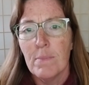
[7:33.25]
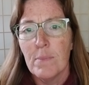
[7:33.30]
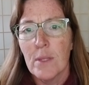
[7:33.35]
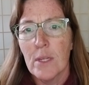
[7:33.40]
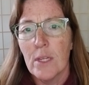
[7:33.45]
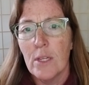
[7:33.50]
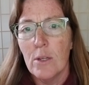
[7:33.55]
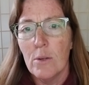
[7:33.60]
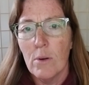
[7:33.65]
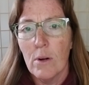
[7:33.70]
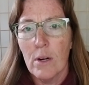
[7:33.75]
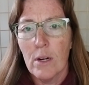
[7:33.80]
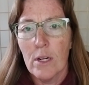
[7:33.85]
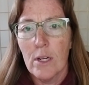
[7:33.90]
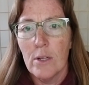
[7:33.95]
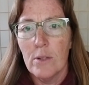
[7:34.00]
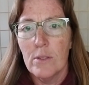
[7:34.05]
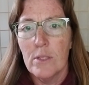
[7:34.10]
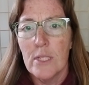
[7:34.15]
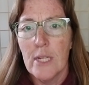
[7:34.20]
The QR
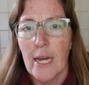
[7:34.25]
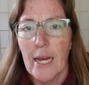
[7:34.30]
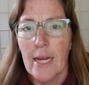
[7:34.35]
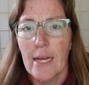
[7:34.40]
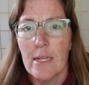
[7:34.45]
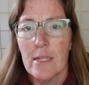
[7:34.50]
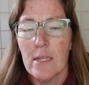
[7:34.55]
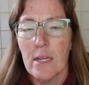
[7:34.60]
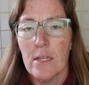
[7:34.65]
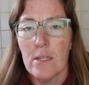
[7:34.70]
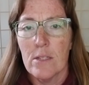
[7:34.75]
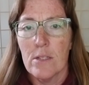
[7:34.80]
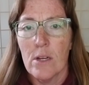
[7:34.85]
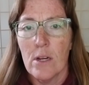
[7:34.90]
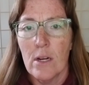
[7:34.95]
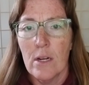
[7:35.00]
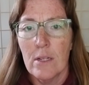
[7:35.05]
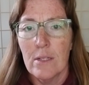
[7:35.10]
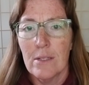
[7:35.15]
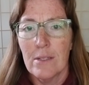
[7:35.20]
code tags I
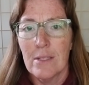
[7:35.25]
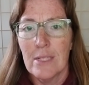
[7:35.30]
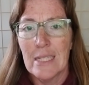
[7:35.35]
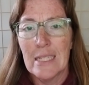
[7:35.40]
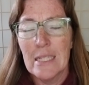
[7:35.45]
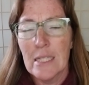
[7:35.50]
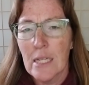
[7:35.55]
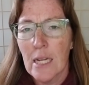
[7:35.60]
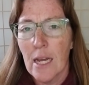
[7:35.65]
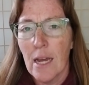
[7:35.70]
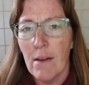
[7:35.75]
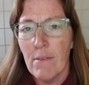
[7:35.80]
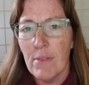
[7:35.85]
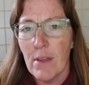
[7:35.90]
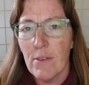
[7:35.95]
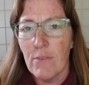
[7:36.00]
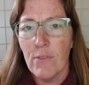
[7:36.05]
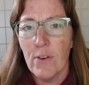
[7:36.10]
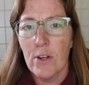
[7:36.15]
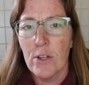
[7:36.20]
saw didn't have
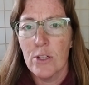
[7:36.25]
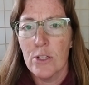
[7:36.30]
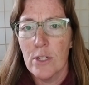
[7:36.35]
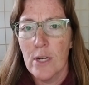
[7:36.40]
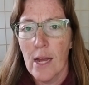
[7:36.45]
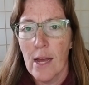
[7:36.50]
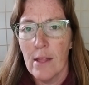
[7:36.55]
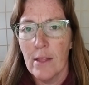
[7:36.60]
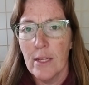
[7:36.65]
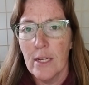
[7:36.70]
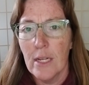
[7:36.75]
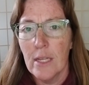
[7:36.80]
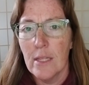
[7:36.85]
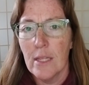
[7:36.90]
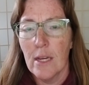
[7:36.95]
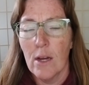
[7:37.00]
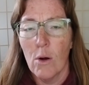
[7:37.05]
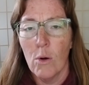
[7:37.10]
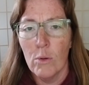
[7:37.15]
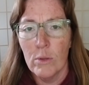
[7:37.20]
that functionality.
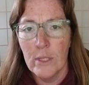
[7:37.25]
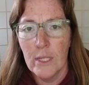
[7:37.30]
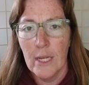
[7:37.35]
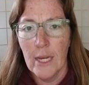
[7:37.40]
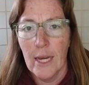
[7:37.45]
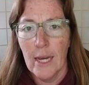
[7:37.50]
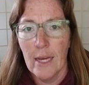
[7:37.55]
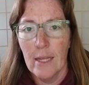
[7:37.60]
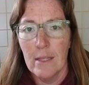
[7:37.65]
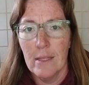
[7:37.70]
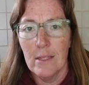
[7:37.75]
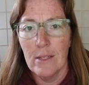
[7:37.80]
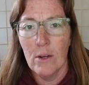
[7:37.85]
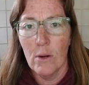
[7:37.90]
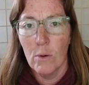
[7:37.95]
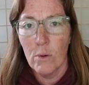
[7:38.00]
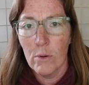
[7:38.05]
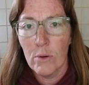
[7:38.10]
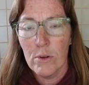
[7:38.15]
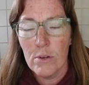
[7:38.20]
They only had the
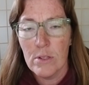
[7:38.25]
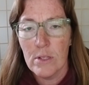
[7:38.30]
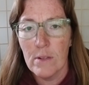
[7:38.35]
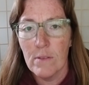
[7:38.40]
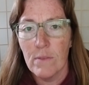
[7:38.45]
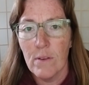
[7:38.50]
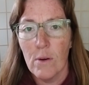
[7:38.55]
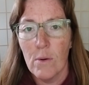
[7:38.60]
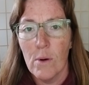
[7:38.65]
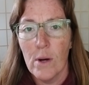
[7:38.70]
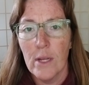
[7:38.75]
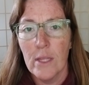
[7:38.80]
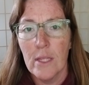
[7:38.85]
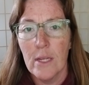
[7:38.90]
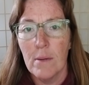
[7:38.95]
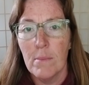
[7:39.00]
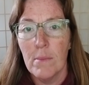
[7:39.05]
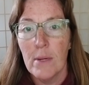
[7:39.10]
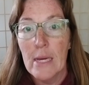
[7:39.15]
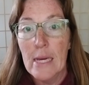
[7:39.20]
owner's info on
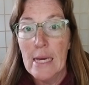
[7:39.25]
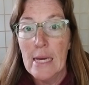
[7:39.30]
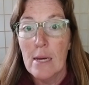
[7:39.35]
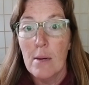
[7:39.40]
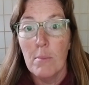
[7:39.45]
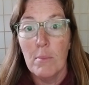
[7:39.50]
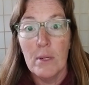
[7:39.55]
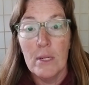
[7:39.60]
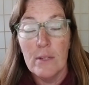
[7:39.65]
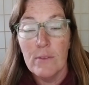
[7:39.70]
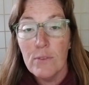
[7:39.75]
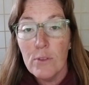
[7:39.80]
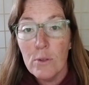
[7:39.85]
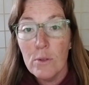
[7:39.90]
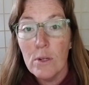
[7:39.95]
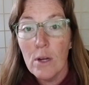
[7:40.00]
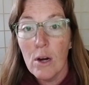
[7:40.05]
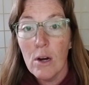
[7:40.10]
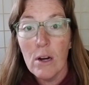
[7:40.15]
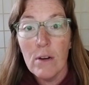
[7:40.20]
them. But if you
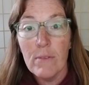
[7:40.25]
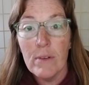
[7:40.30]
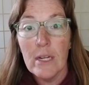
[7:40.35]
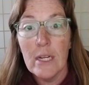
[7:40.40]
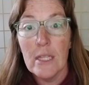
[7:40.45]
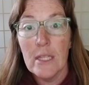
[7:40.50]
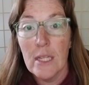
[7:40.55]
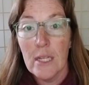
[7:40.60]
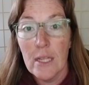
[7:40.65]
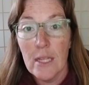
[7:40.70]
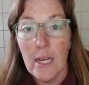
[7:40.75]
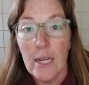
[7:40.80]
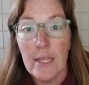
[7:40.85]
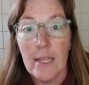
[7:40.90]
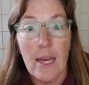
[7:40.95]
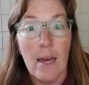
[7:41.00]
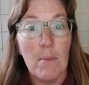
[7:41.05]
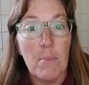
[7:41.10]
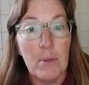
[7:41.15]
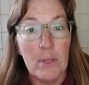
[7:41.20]
know of anything like
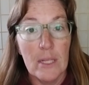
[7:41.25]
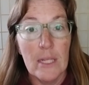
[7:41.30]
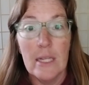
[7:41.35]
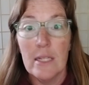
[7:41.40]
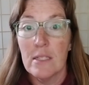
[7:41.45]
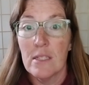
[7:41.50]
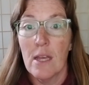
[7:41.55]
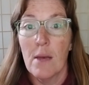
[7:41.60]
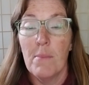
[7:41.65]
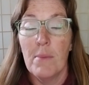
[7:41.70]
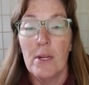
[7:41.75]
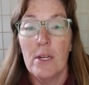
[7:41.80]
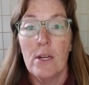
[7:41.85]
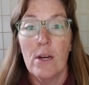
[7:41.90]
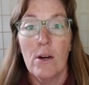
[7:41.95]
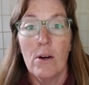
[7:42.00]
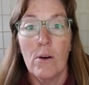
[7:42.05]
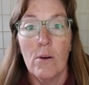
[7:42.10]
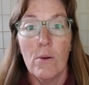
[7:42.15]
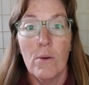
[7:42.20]
that, please let me
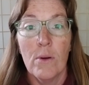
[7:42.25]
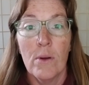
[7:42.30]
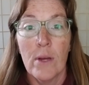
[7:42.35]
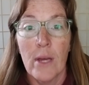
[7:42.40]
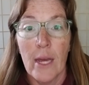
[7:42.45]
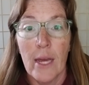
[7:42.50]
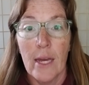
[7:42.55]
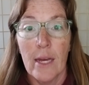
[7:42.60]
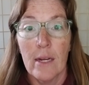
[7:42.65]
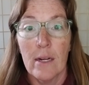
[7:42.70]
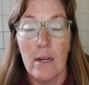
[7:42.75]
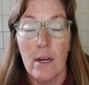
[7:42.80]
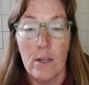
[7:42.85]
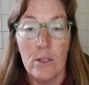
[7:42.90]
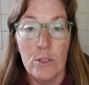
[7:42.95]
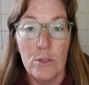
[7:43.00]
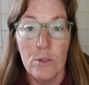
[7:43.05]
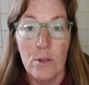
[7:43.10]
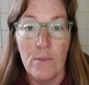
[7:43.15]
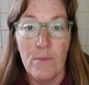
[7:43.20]
know and
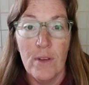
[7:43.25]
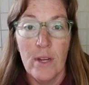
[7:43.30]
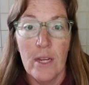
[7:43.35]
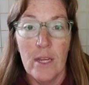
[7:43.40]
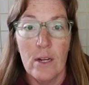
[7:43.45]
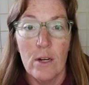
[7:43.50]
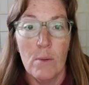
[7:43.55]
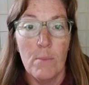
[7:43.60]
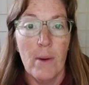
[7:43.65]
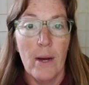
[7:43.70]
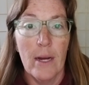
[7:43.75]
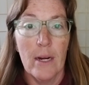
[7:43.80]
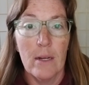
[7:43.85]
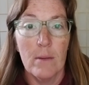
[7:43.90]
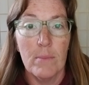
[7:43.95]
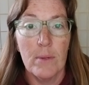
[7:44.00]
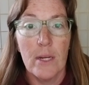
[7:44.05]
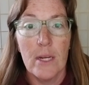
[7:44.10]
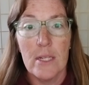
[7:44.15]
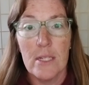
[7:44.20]
I'll do a video about
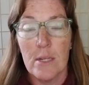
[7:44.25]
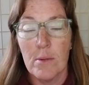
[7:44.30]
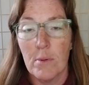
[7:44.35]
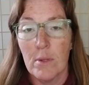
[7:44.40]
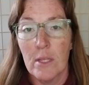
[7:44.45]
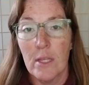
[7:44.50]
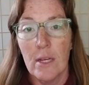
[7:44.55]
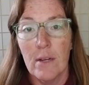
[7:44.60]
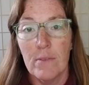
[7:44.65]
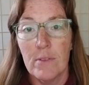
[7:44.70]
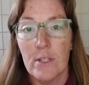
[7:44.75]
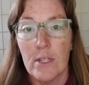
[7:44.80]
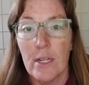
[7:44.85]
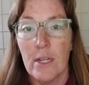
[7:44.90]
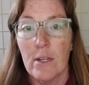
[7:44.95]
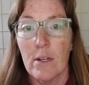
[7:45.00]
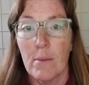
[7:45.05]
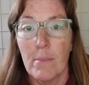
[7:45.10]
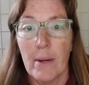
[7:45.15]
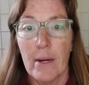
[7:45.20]
it because I would love to
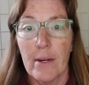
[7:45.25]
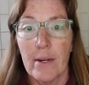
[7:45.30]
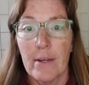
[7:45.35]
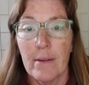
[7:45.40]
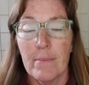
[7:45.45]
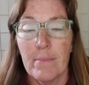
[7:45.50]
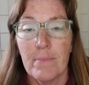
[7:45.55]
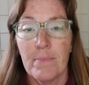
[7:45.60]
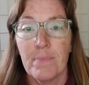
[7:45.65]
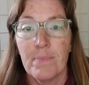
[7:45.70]
hear about it.